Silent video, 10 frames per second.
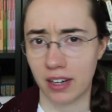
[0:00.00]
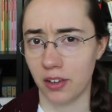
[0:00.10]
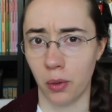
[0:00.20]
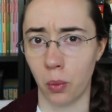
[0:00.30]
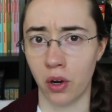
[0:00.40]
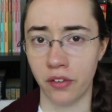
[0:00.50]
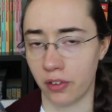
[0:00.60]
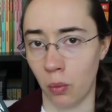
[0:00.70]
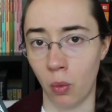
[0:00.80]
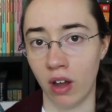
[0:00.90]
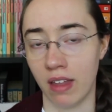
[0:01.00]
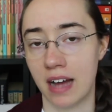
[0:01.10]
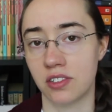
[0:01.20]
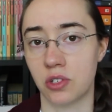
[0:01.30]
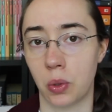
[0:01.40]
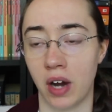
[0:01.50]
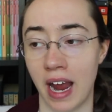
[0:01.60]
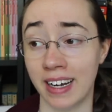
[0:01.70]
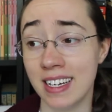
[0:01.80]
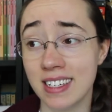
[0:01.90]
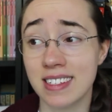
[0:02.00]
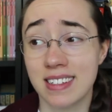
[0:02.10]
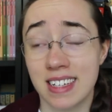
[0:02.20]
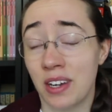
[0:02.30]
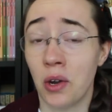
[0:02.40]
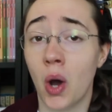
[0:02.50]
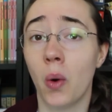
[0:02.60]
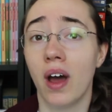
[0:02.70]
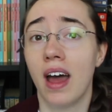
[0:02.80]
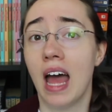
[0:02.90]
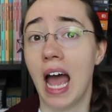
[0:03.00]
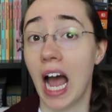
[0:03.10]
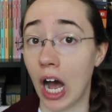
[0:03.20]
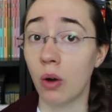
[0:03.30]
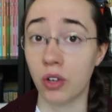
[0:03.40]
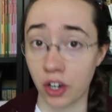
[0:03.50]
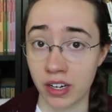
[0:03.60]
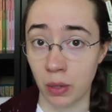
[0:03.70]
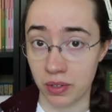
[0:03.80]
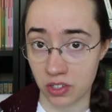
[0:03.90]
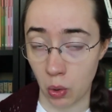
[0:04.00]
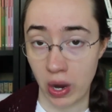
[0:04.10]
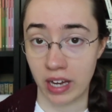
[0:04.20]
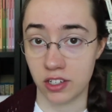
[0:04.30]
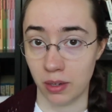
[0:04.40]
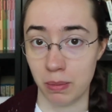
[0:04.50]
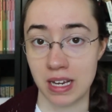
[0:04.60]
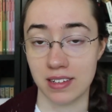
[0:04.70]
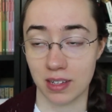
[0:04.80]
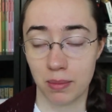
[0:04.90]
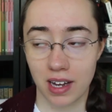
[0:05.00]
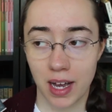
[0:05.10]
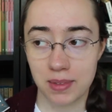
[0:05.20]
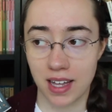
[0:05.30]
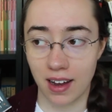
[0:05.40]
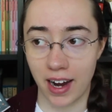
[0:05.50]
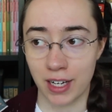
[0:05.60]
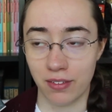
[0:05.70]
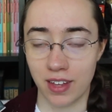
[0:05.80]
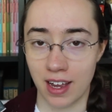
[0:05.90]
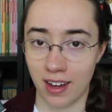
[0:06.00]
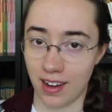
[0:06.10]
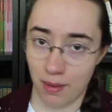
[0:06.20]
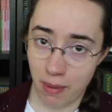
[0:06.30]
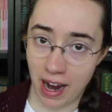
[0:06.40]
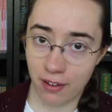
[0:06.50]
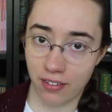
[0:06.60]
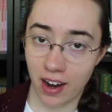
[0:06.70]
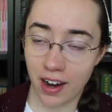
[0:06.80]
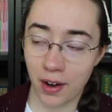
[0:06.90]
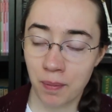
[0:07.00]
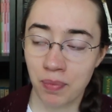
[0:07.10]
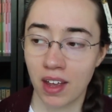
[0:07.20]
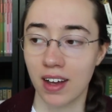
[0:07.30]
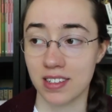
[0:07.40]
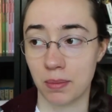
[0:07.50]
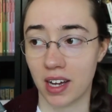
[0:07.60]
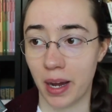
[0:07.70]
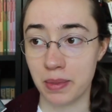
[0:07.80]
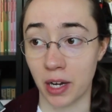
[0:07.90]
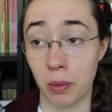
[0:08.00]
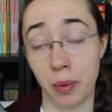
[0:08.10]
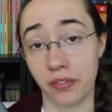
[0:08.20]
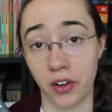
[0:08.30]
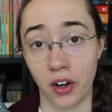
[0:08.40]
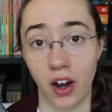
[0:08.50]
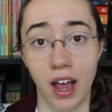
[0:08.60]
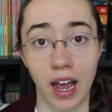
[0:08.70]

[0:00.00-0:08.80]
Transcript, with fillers: back to the world for one last story, and I just didn't know how good it was going to be. Sometimes that kind of thing can backfire. Sometimes I would prefer